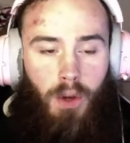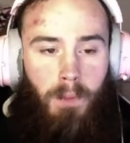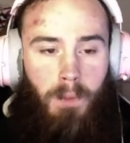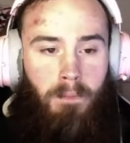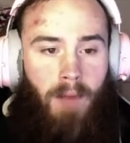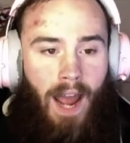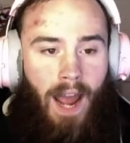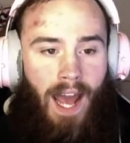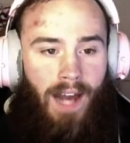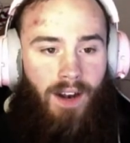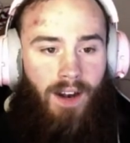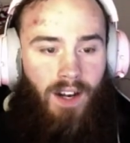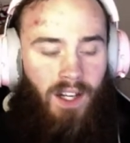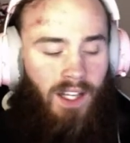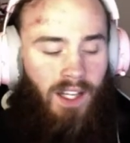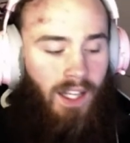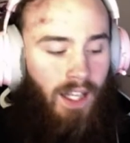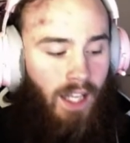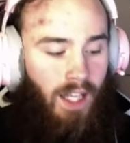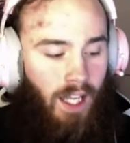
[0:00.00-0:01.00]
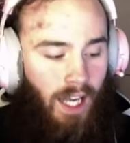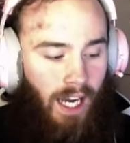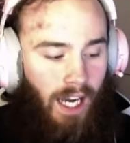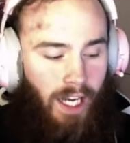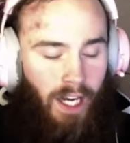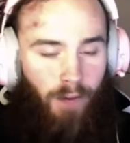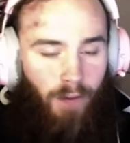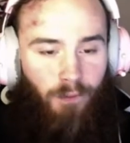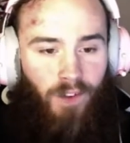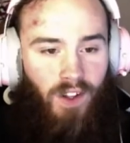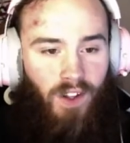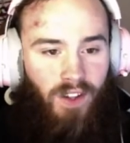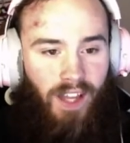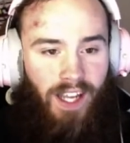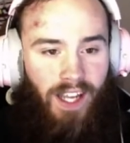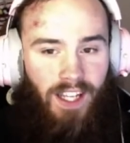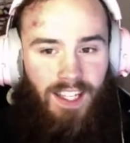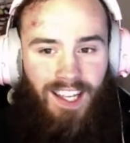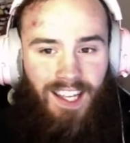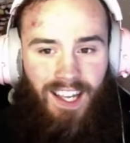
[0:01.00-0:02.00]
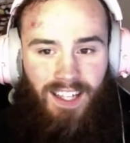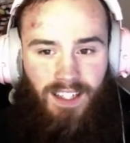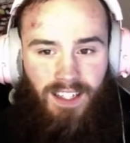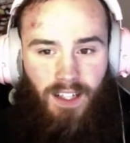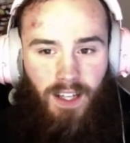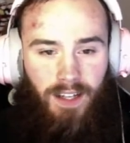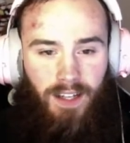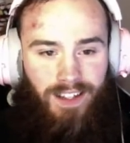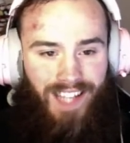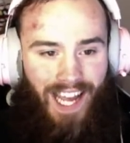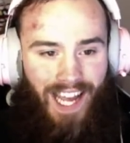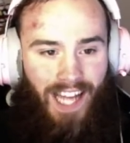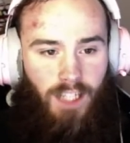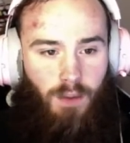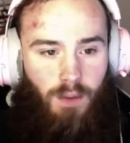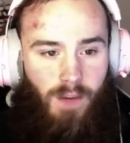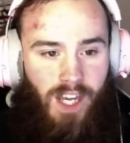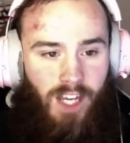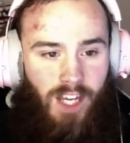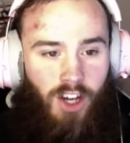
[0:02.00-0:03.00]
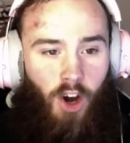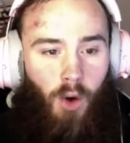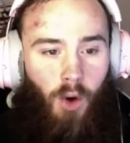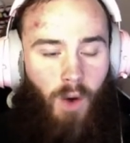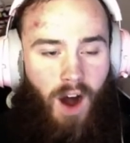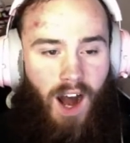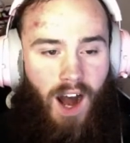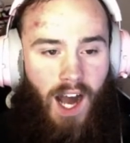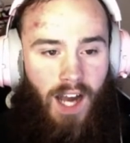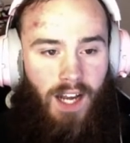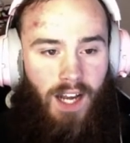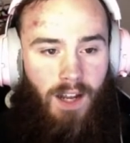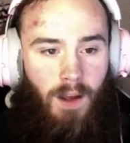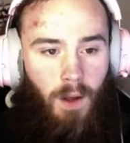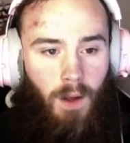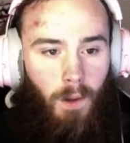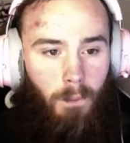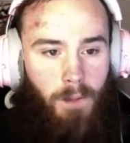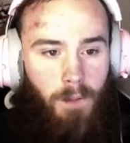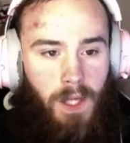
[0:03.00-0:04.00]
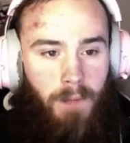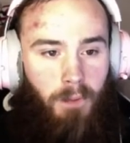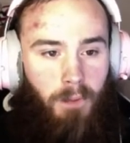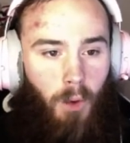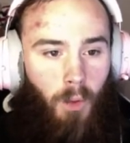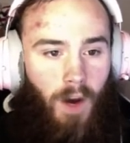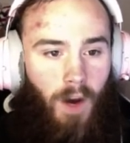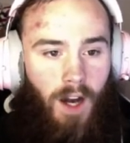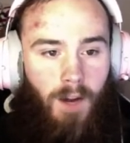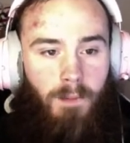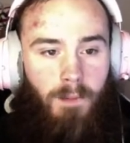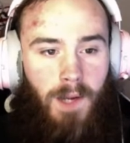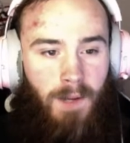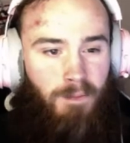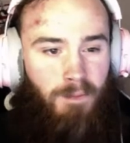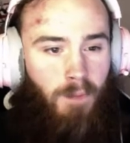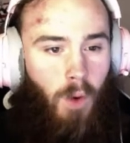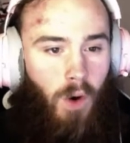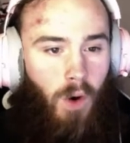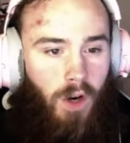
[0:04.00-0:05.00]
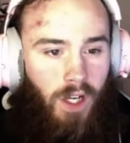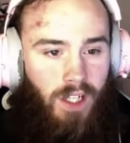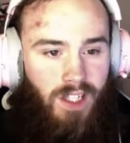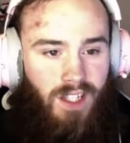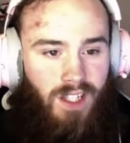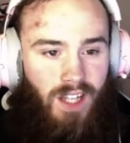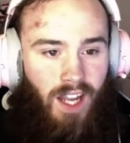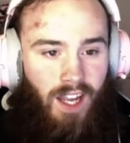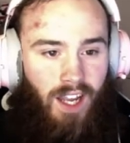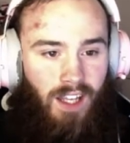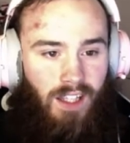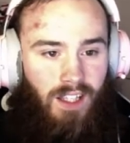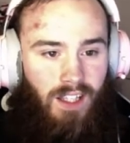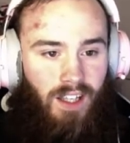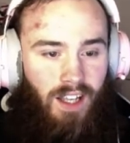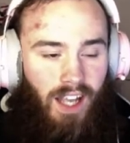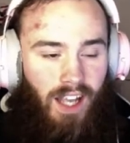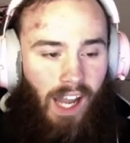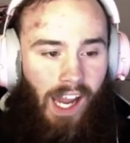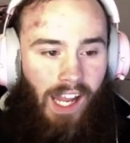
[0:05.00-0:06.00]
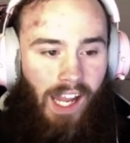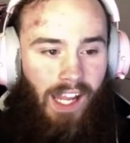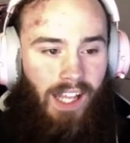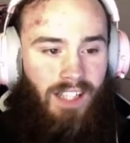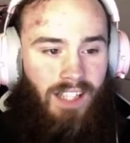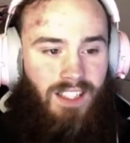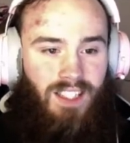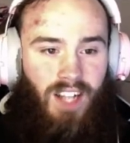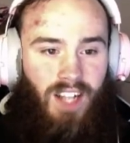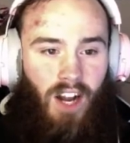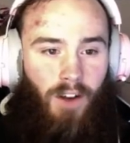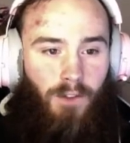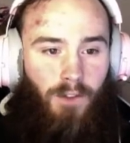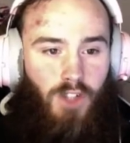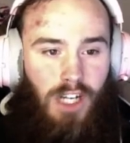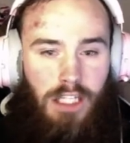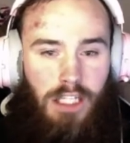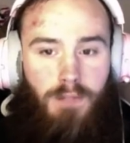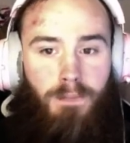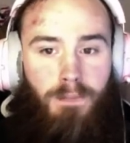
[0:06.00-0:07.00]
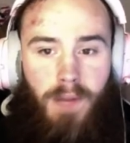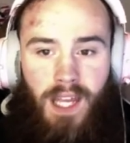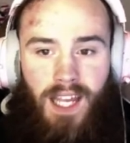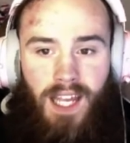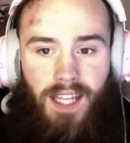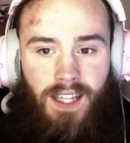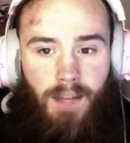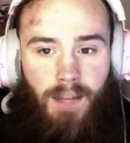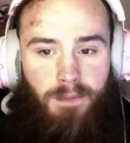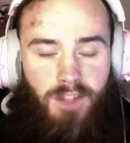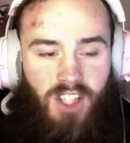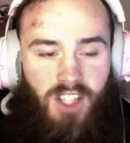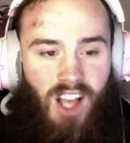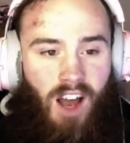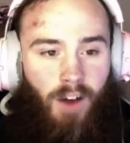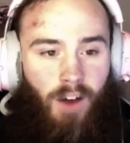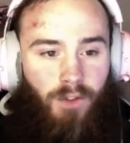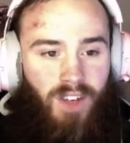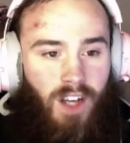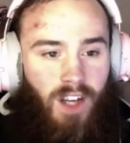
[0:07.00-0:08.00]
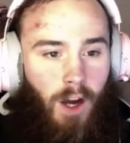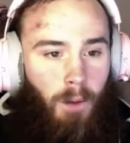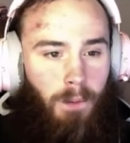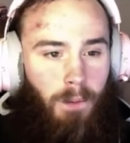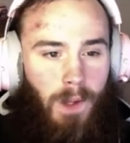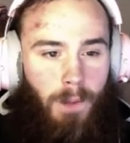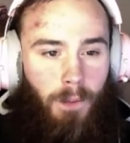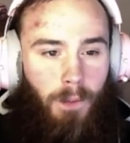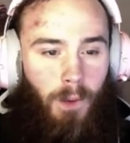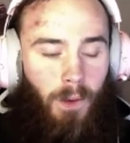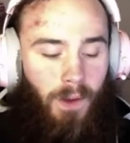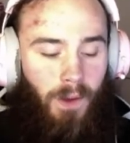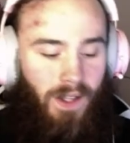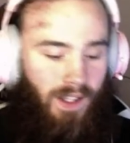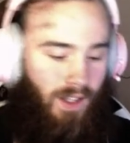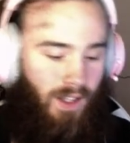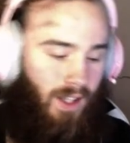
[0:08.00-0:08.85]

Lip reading: matter, and I feel like as we go on, people want to be more distinct instead of just being themselves. You know, people,